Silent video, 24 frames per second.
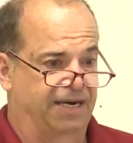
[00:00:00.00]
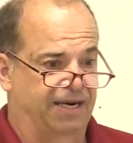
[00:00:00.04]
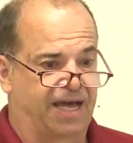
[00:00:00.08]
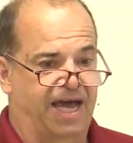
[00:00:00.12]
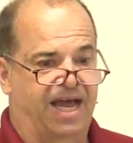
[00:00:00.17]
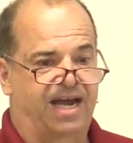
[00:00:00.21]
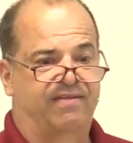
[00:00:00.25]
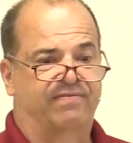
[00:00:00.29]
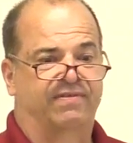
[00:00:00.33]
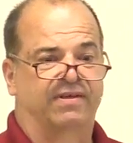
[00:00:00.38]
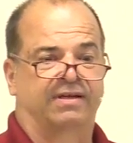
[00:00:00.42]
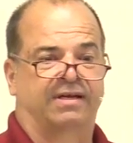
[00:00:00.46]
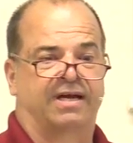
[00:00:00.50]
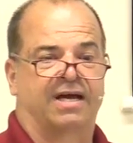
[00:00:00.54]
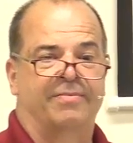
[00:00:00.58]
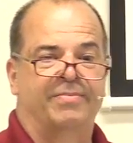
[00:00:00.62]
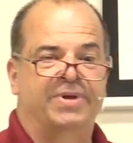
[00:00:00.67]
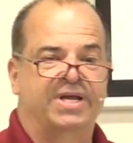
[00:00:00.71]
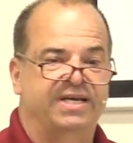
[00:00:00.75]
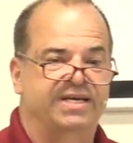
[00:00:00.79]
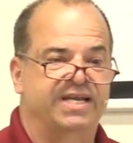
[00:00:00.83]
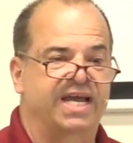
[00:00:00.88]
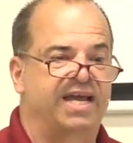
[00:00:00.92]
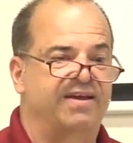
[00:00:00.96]
light of the
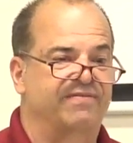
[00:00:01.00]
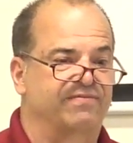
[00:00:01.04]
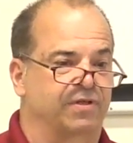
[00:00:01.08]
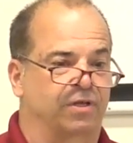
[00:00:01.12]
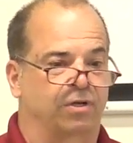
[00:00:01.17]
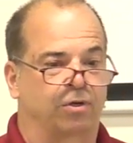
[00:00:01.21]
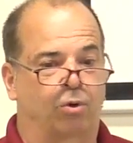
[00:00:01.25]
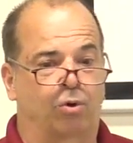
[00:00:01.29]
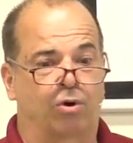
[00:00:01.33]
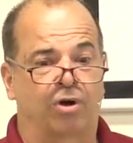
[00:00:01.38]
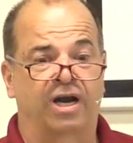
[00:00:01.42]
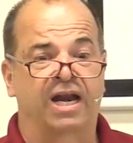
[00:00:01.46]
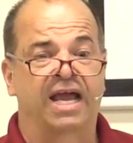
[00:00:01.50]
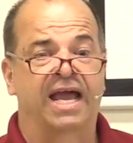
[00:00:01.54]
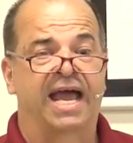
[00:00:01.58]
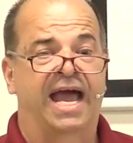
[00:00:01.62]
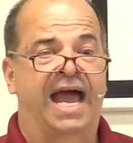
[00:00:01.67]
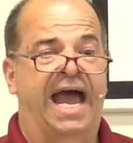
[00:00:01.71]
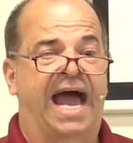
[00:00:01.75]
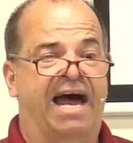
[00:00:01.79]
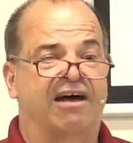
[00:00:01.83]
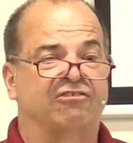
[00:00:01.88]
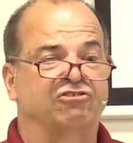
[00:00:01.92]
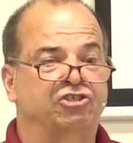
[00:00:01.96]
coming day of the Lord,
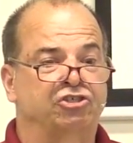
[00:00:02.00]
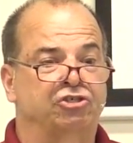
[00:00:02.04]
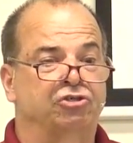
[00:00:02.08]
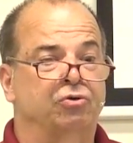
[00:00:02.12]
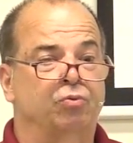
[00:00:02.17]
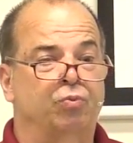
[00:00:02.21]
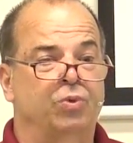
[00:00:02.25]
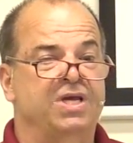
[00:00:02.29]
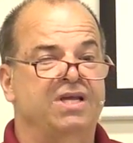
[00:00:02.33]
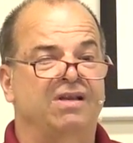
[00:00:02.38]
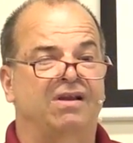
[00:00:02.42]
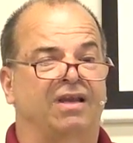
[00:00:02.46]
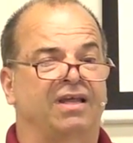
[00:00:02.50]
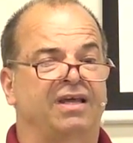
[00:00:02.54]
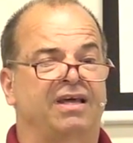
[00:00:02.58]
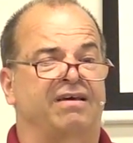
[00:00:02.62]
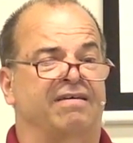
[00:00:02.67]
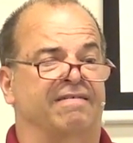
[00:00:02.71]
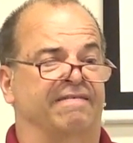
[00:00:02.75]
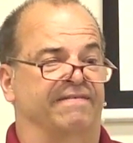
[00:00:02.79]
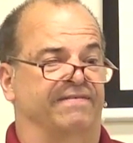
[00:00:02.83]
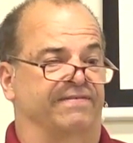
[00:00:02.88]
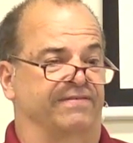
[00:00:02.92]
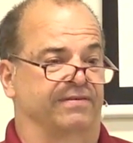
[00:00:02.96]
how should we
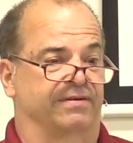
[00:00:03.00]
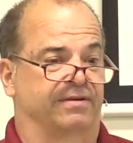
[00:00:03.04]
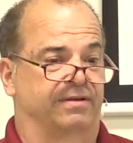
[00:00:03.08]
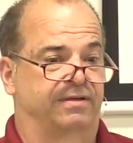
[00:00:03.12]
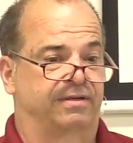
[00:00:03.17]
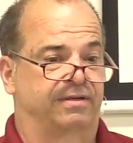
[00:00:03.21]
live?